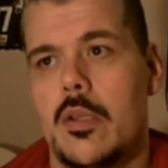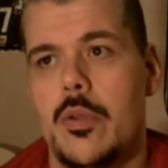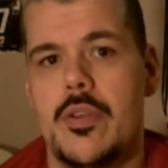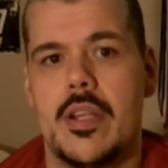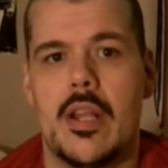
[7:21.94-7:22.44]

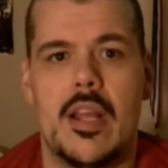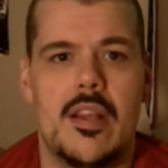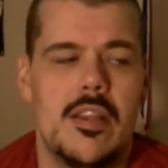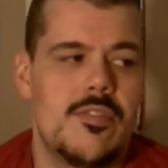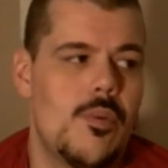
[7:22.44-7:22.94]
losing like
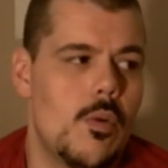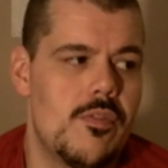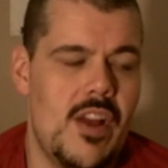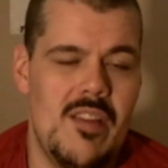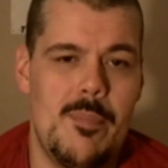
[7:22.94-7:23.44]
at least 4 or
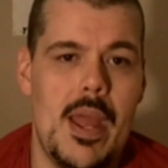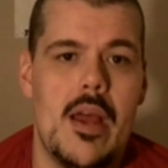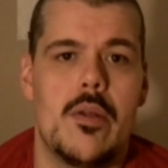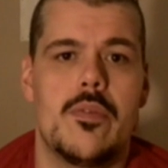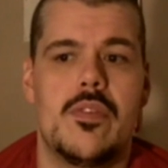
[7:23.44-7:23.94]
5
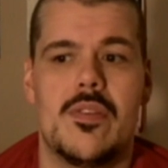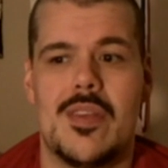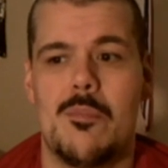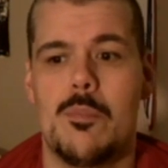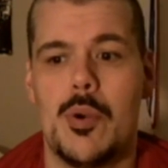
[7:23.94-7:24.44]
pounds since
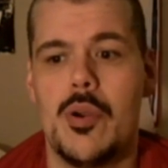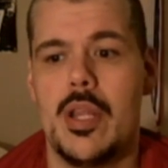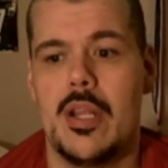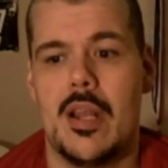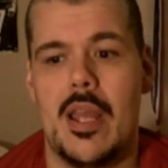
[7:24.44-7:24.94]
I'm
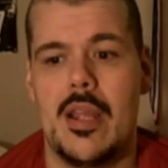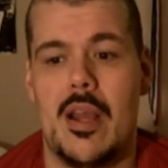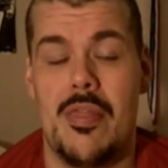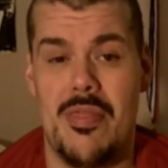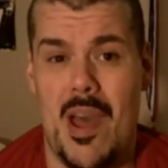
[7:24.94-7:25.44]
burning like
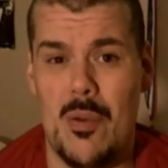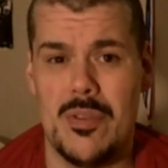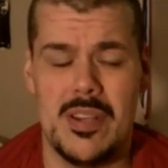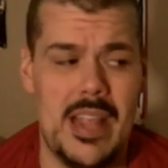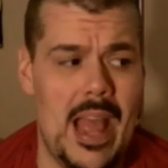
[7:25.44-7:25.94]

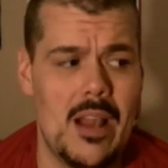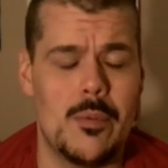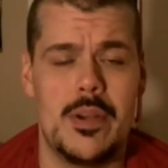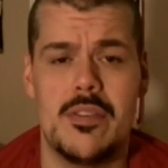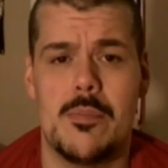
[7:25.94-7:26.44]
1,000
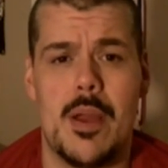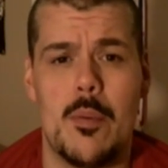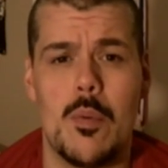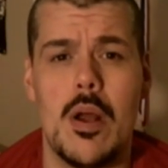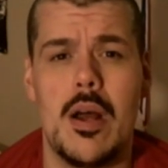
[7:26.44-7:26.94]
calories on my
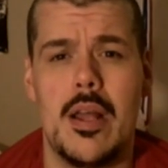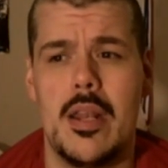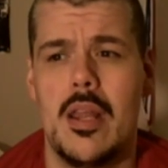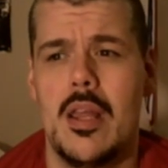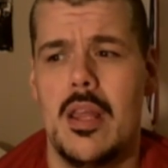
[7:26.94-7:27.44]
run.
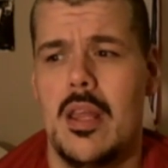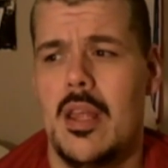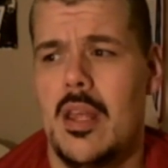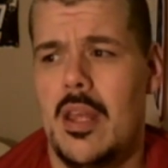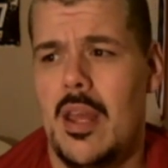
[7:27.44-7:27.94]

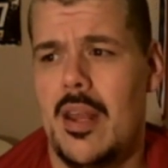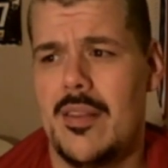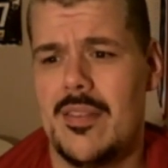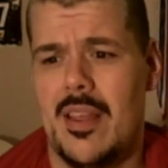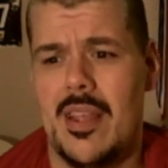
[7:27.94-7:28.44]
And
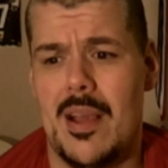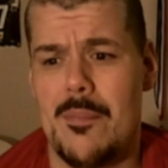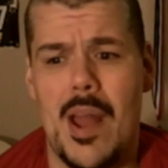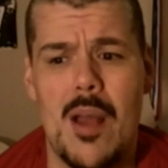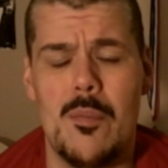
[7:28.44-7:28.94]
it's like
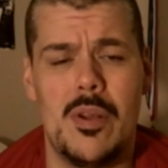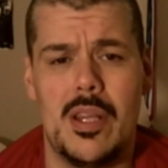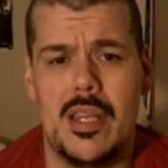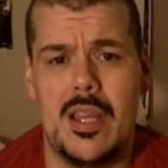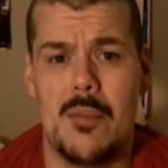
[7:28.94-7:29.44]
I'm
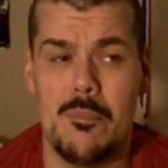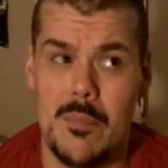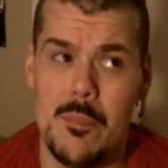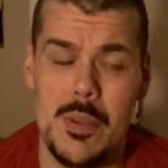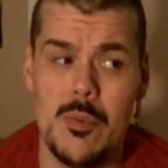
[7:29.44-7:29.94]

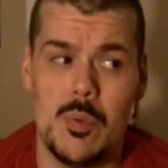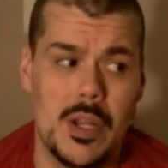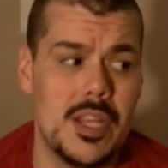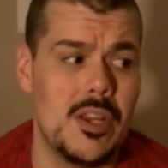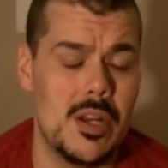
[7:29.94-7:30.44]
being
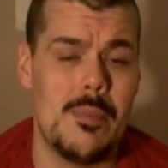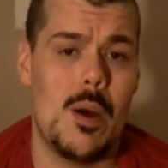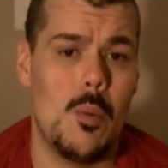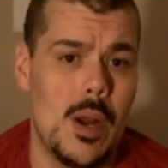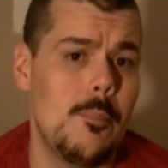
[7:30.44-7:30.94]
really good
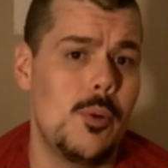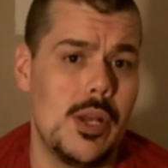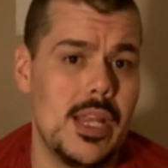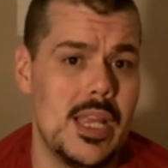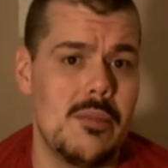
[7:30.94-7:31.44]
about what I'm
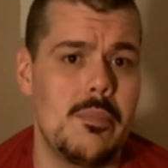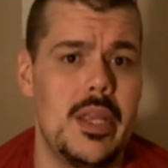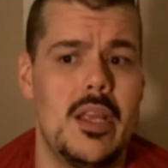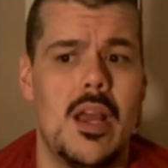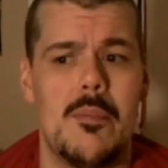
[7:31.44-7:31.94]
putting in
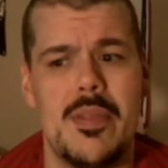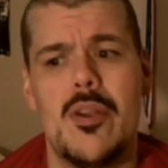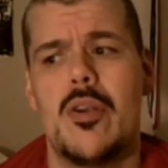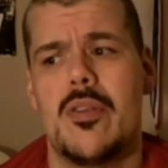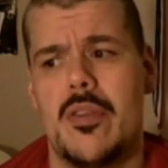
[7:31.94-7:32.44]
me. I mean,
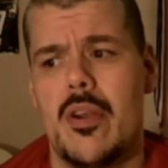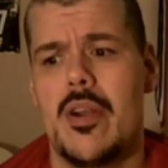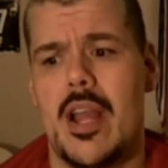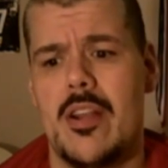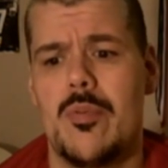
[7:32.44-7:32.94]
there
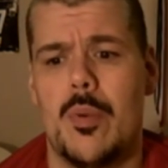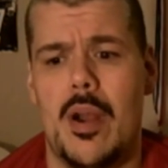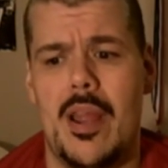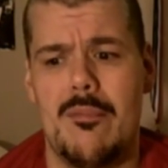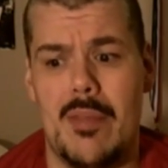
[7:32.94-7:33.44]
are nights where
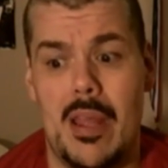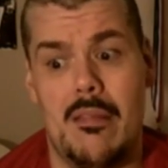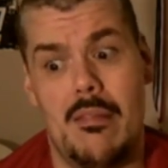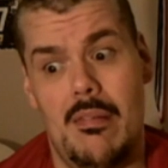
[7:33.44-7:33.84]
I'm like,